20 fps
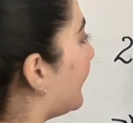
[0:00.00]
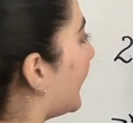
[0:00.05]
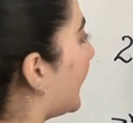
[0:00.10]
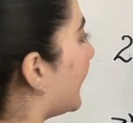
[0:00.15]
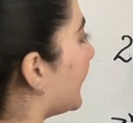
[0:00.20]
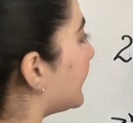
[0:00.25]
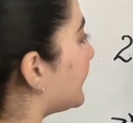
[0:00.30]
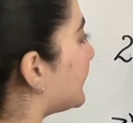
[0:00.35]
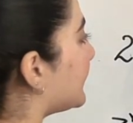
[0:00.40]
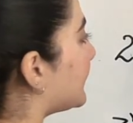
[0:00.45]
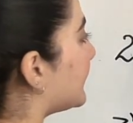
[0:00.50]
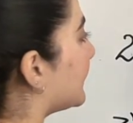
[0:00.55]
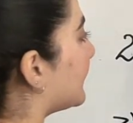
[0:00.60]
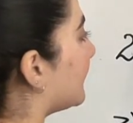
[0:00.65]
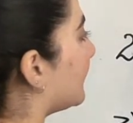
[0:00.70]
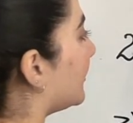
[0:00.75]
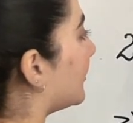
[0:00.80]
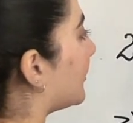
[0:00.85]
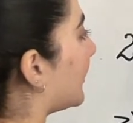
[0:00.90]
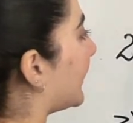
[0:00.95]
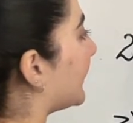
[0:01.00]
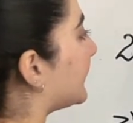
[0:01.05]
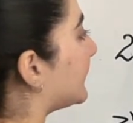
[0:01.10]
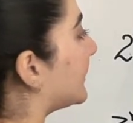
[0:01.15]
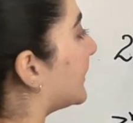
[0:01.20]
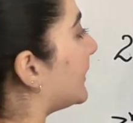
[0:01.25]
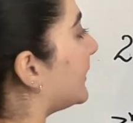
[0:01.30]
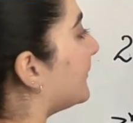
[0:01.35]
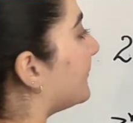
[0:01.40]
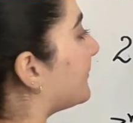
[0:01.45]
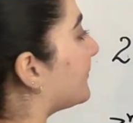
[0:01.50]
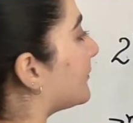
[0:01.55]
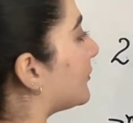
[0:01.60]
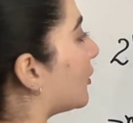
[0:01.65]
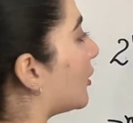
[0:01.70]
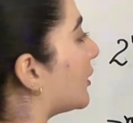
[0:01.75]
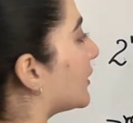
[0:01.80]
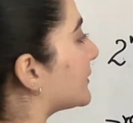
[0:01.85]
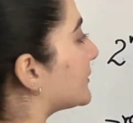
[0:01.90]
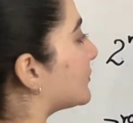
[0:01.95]
past, we write the if
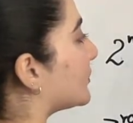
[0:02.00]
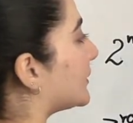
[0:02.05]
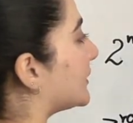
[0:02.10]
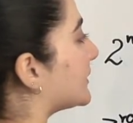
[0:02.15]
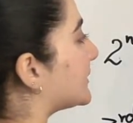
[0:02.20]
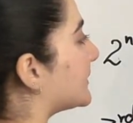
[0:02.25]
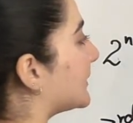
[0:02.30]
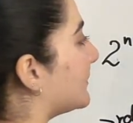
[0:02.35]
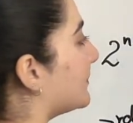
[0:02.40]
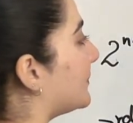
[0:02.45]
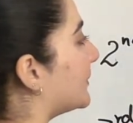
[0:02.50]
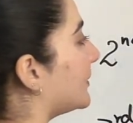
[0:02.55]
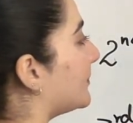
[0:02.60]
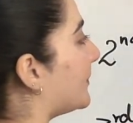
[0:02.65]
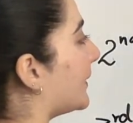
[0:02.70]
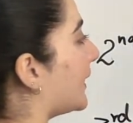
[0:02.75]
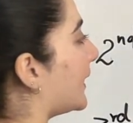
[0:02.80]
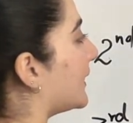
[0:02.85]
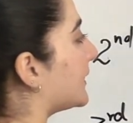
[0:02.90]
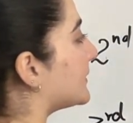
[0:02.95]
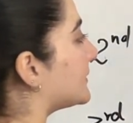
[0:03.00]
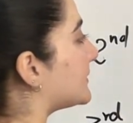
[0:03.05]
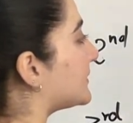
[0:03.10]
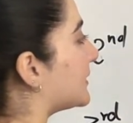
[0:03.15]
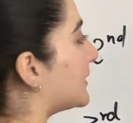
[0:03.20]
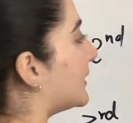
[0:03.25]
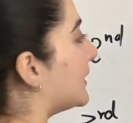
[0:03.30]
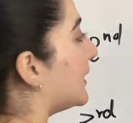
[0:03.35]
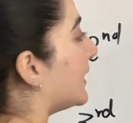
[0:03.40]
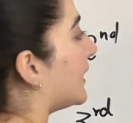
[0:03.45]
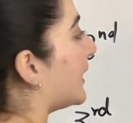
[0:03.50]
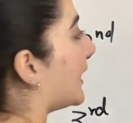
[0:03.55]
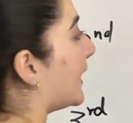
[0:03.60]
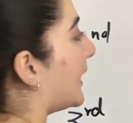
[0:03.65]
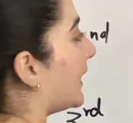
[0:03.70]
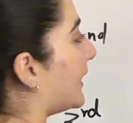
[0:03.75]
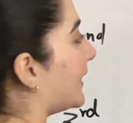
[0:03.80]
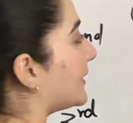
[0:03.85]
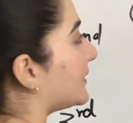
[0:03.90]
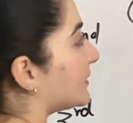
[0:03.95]
clause with the simple past,
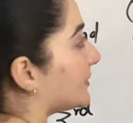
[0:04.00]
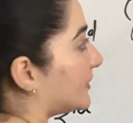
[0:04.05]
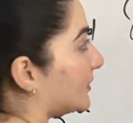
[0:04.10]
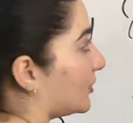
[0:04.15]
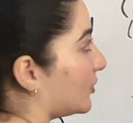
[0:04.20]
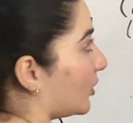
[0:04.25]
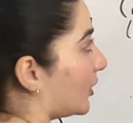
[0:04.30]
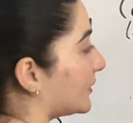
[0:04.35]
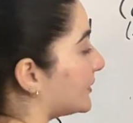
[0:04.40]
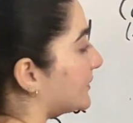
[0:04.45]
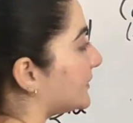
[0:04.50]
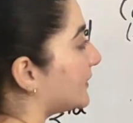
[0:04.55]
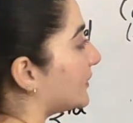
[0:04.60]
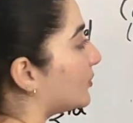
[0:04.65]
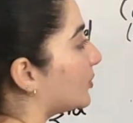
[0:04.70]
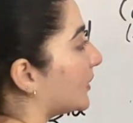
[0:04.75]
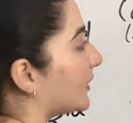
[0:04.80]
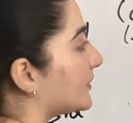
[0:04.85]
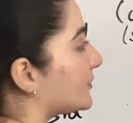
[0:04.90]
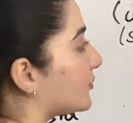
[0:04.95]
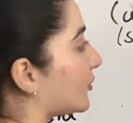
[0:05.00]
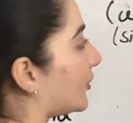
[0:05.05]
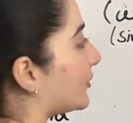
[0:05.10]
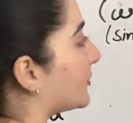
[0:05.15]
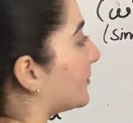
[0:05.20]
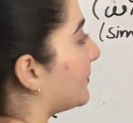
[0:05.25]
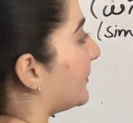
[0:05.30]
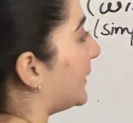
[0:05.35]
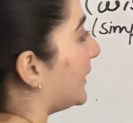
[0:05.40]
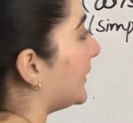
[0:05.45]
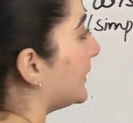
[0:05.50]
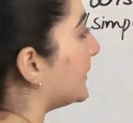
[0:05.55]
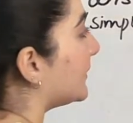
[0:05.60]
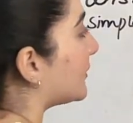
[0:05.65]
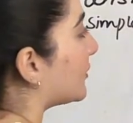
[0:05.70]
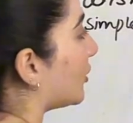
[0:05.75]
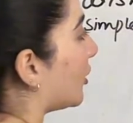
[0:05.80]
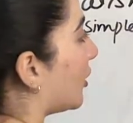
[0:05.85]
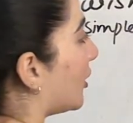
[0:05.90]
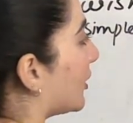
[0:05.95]
and the consequence or the main
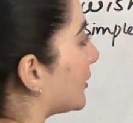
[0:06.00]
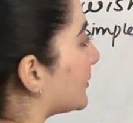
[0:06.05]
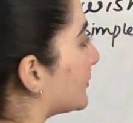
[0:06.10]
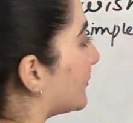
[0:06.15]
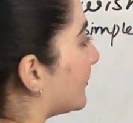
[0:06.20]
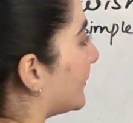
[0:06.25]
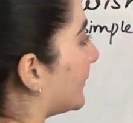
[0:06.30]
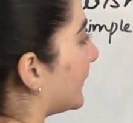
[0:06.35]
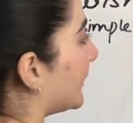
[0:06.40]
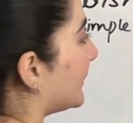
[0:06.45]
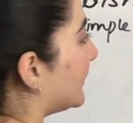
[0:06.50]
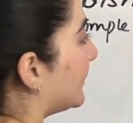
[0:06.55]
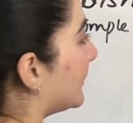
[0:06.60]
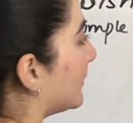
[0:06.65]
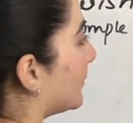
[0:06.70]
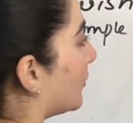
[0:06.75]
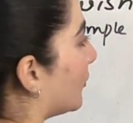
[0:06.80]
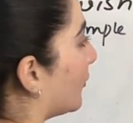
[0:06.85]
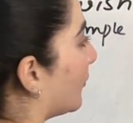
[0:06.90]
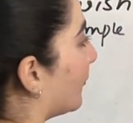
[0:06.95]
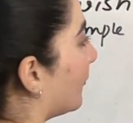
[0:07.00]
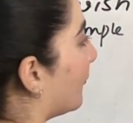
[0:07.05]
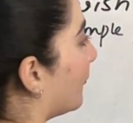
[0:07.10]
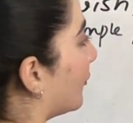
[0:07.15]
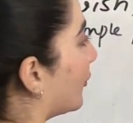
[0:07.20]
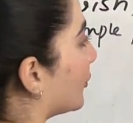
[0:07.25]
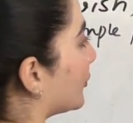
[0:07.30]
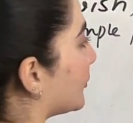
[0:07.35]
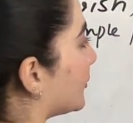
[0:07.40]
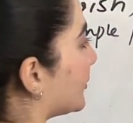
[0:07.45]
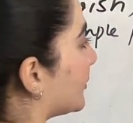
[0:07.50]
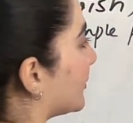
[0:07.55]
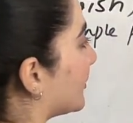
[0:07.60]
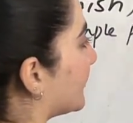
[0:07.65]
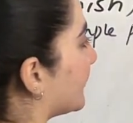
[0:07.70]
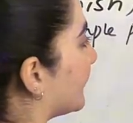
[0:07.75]
clause with would